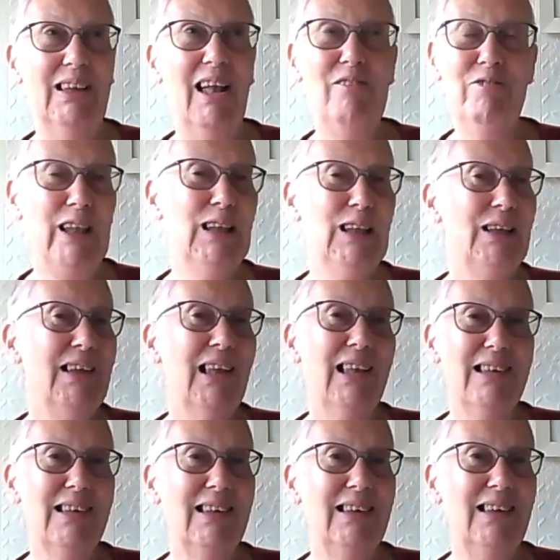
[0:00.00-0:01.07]
I
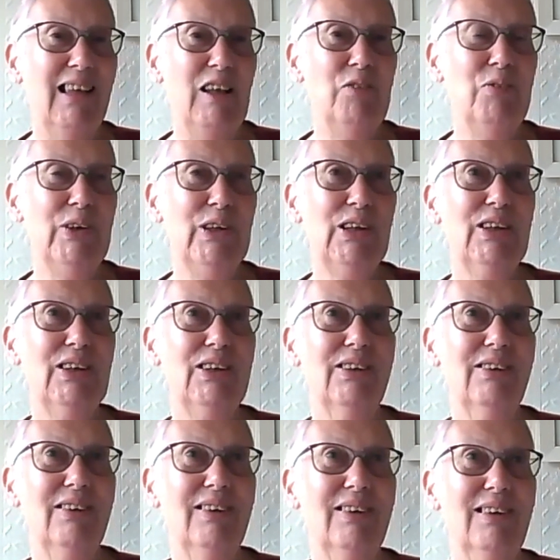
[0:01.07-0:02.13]
recognised that I
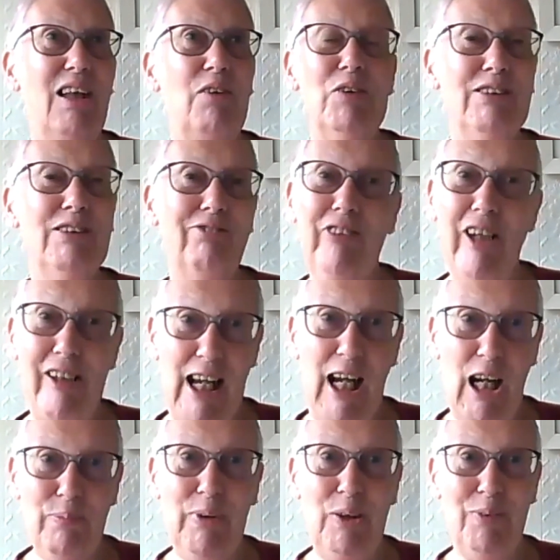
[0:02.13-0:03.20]
wasn't very
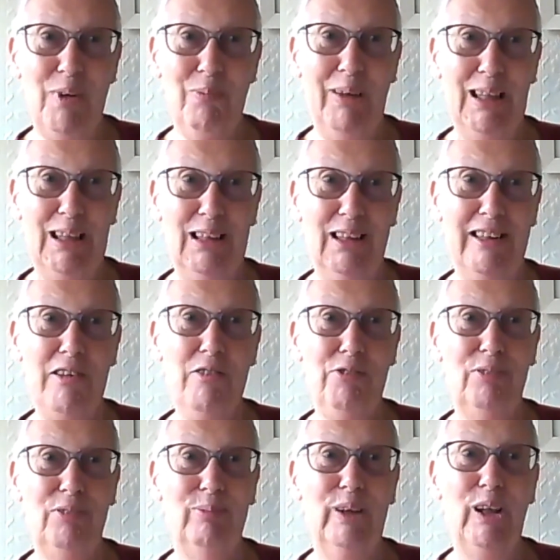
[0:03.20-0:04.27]
happy with my life.
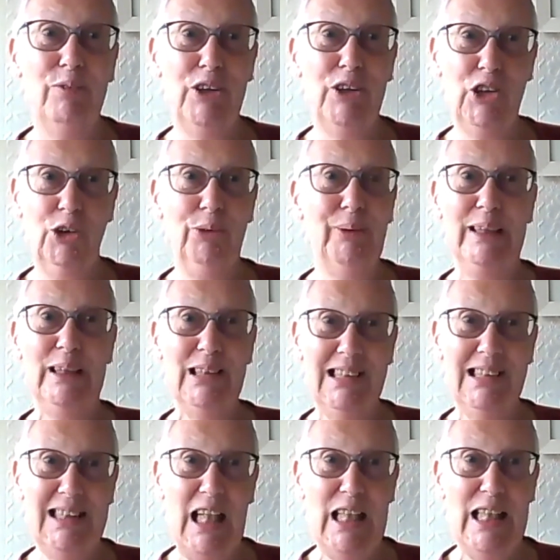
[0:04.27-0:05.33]
I was doing and
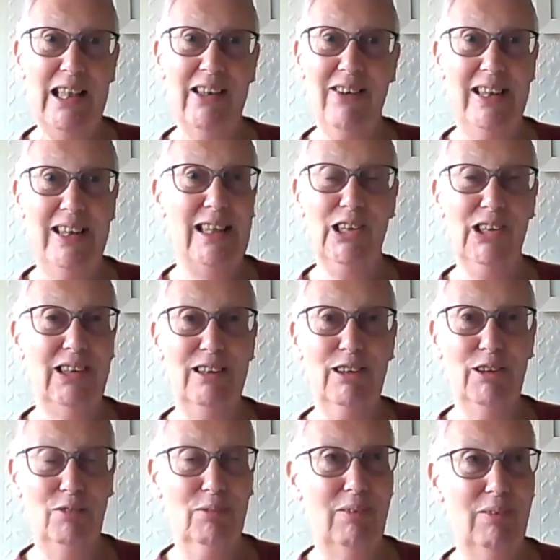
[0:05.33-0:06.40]
saying things
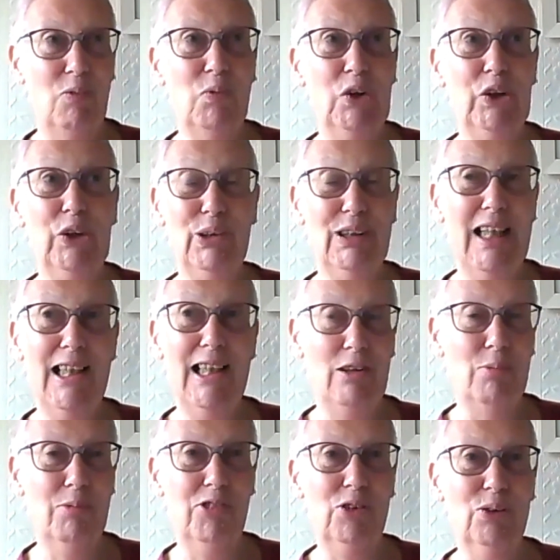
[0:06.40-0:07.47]
that weren't
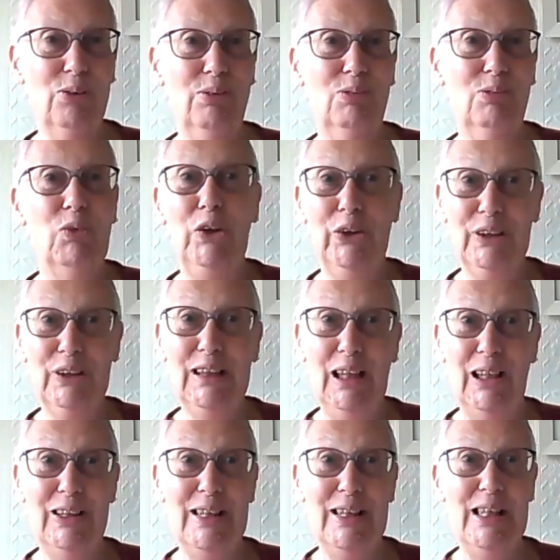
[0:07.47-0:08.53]
helpful, weren't
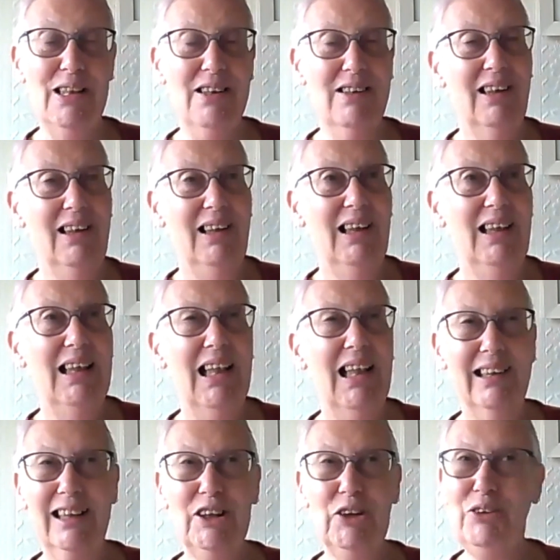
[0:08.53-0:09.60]
kind,
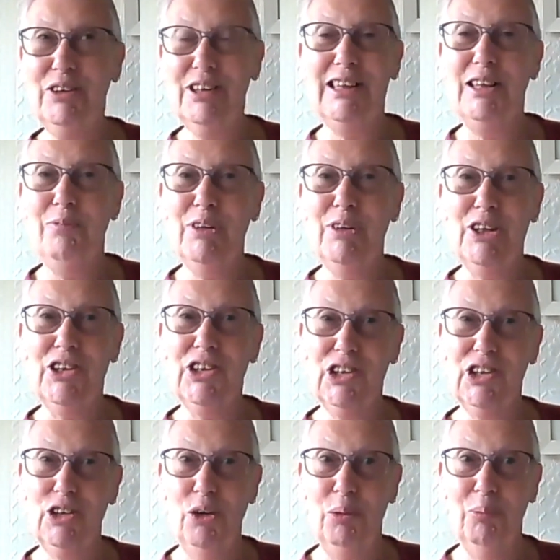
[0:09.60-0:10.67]
and I couldn't seem to
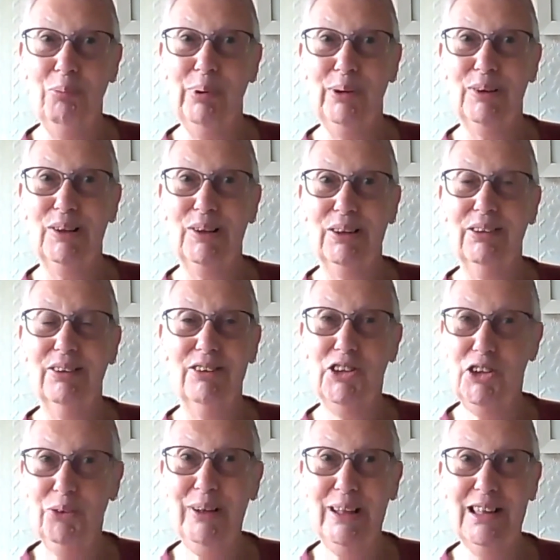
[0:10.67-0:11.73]
stop
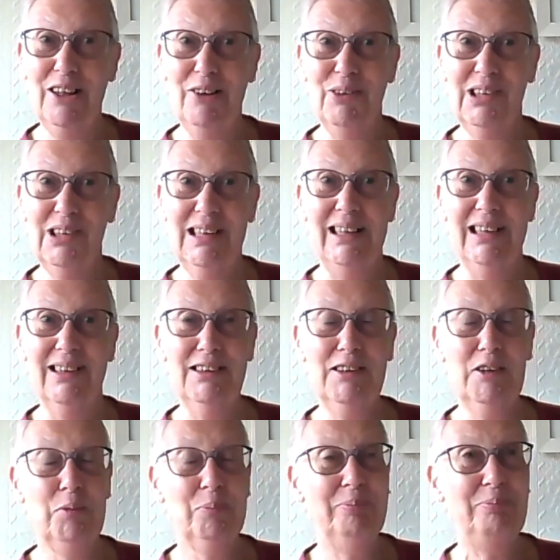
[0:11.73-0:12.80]
doing those
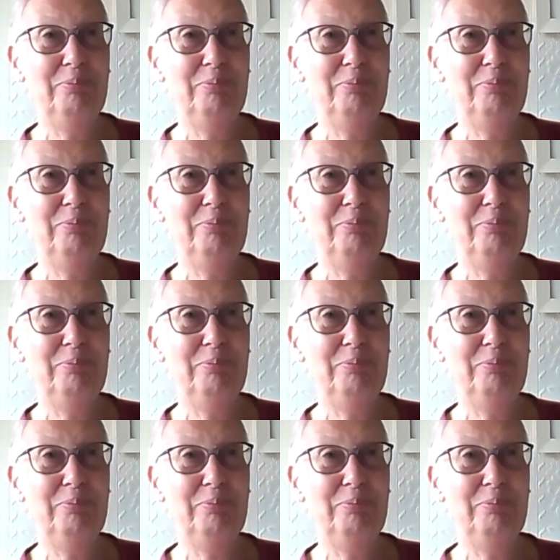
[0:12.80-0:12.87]
things.